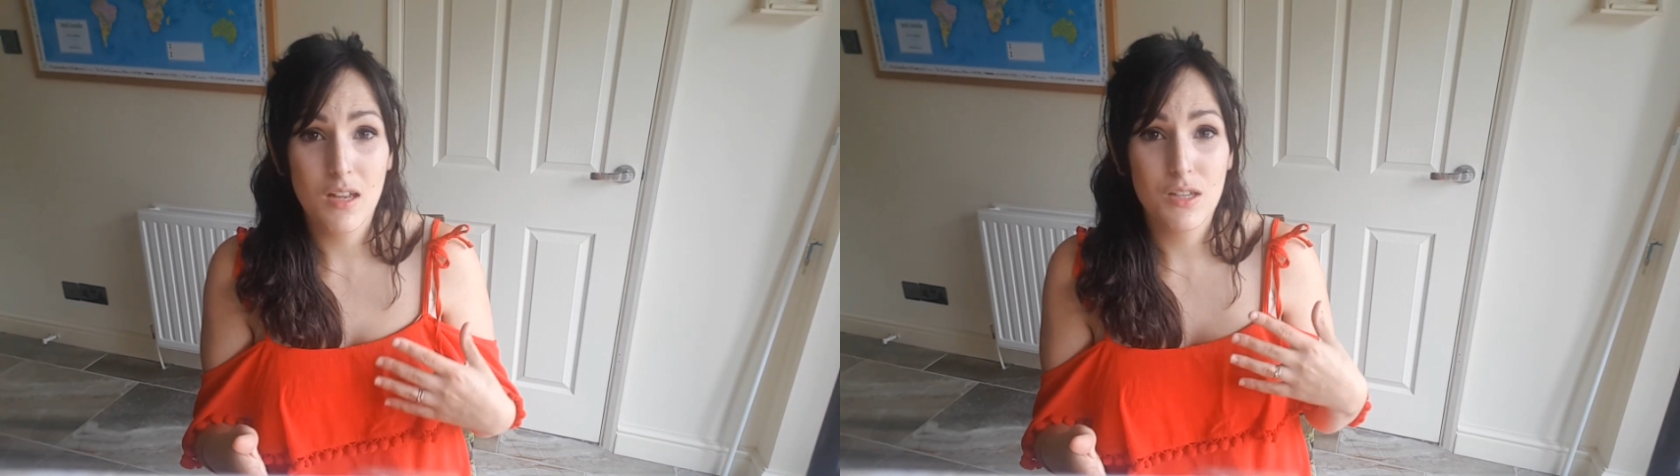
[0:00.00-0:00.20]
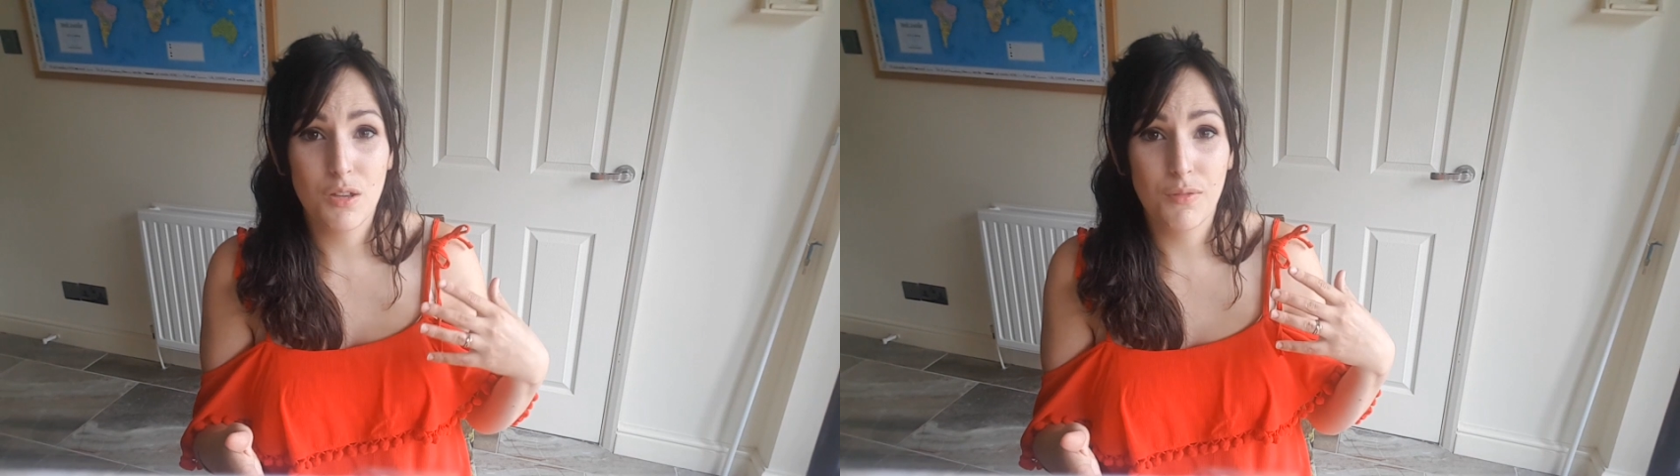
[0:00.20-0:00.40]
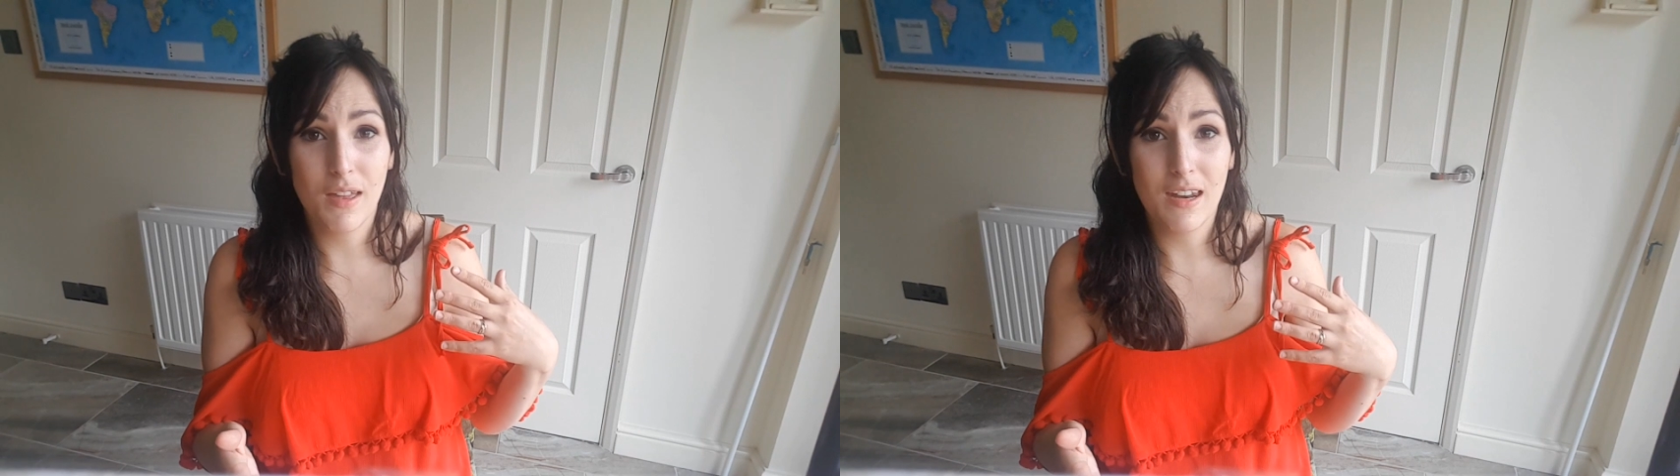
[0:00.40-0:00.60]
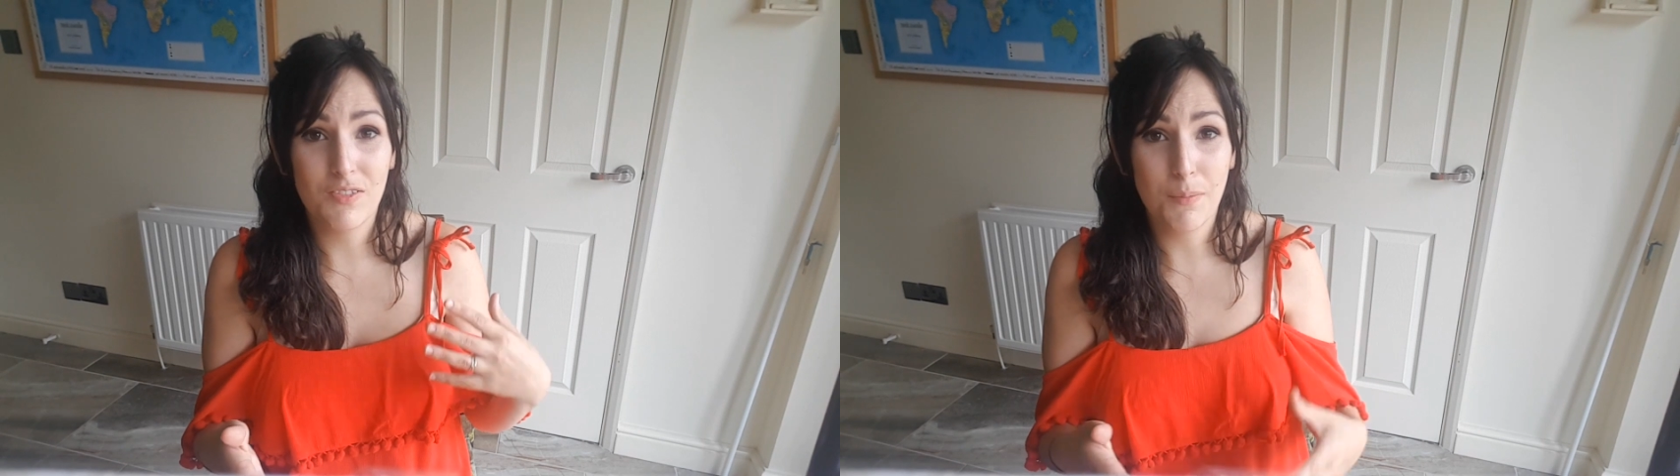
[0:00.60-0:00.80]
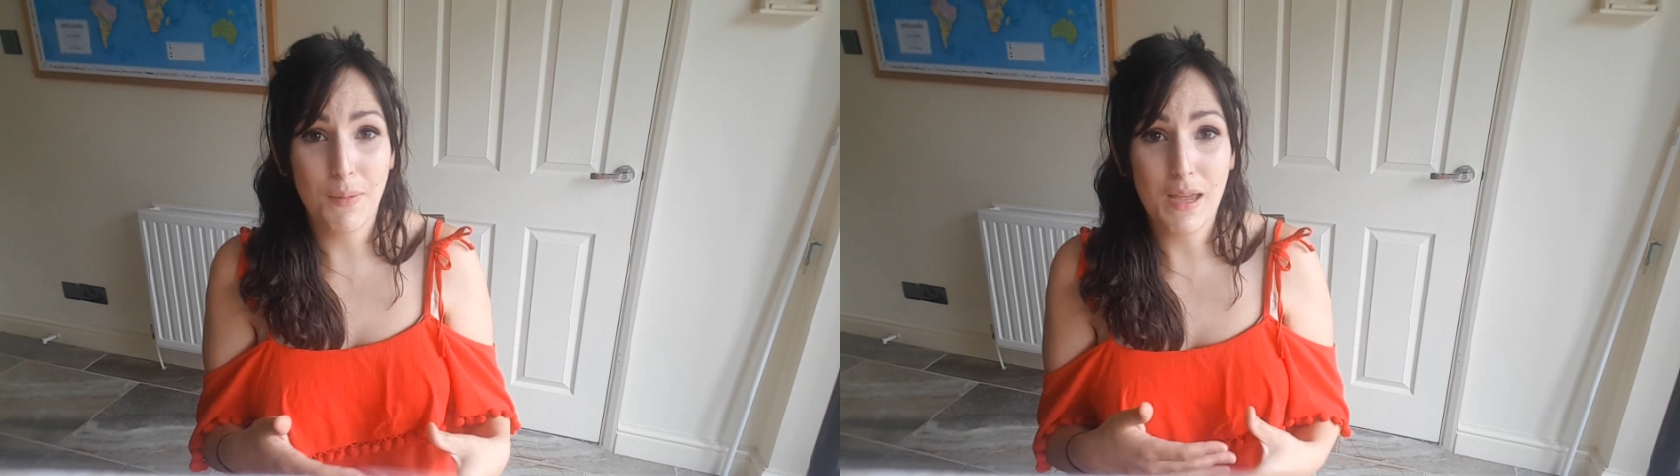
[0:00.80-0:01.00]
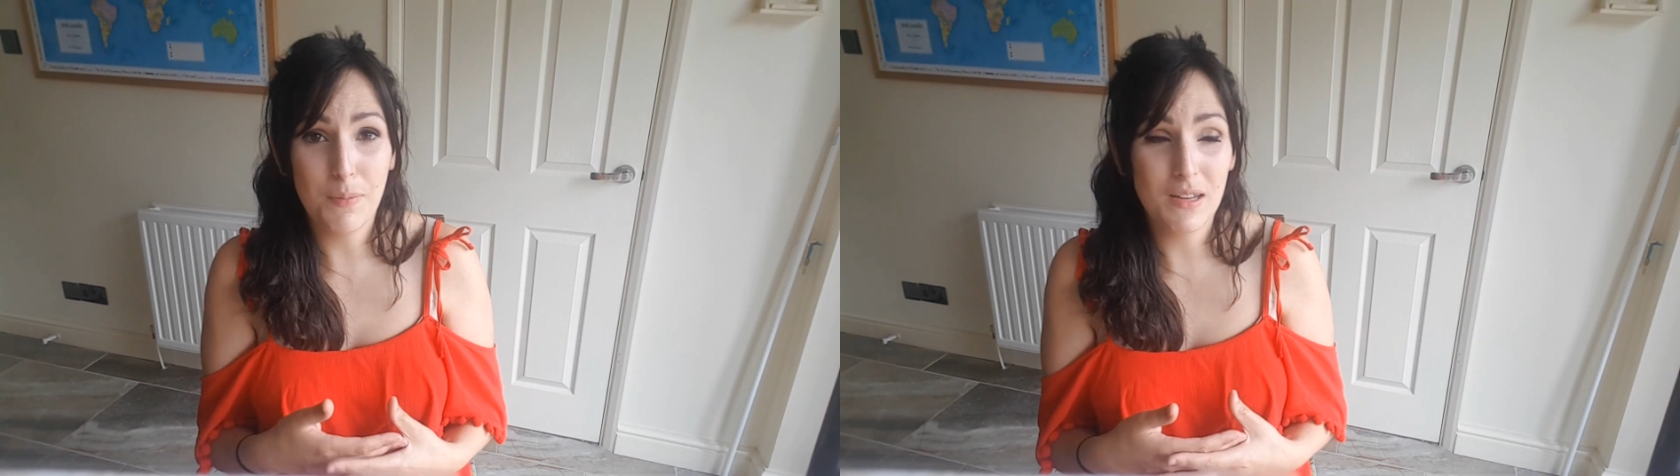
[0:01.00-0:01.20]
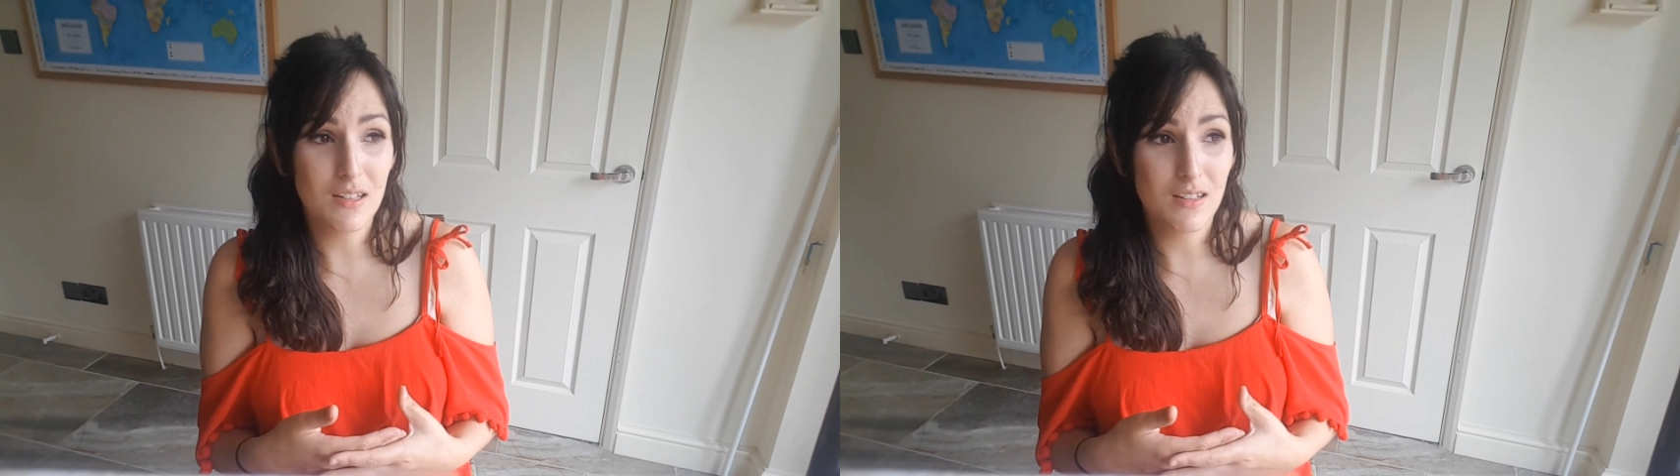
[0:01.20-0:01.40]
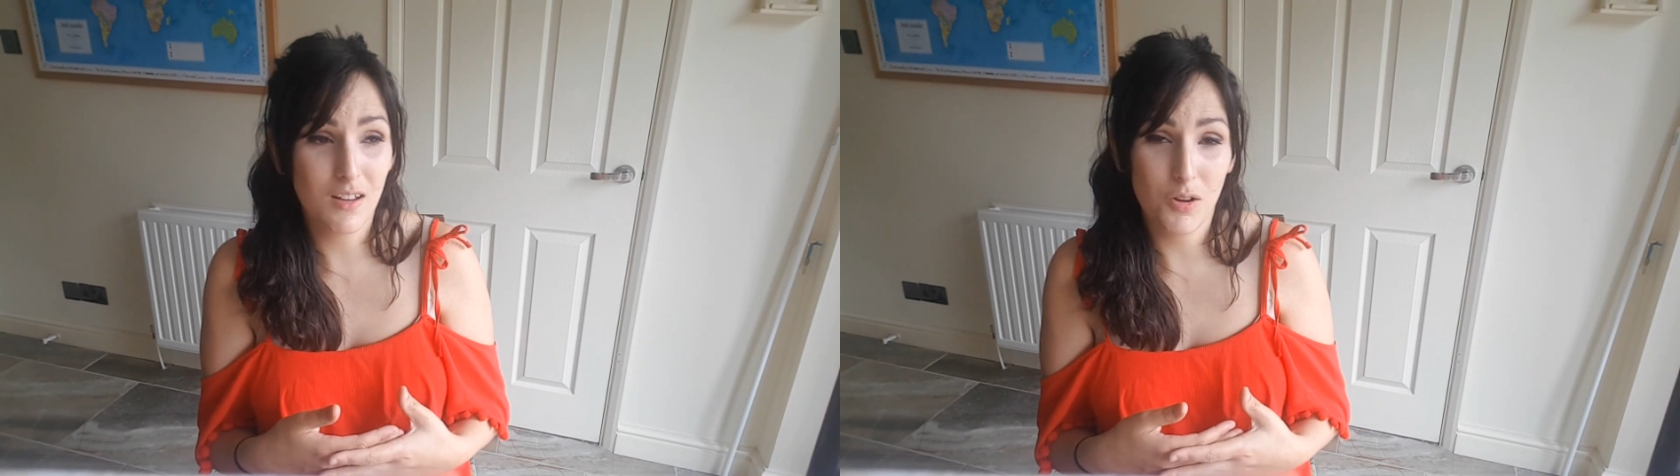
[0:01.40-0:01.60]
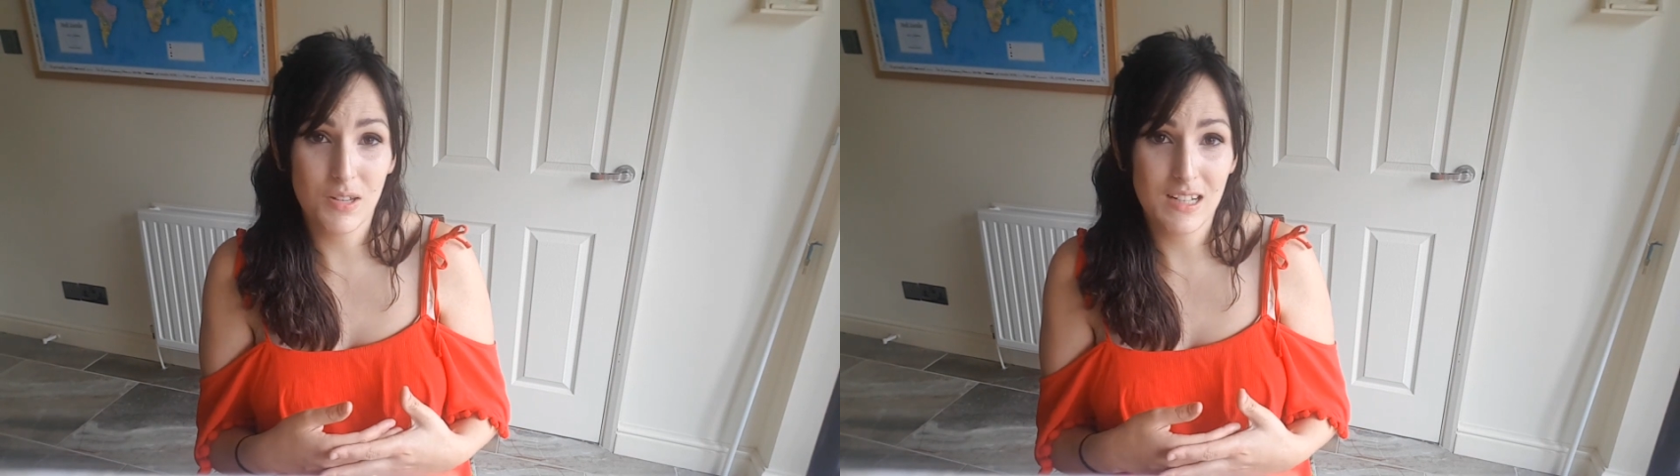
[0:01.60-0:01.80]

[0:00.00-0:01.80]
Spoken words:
So then if the baby doesn't go to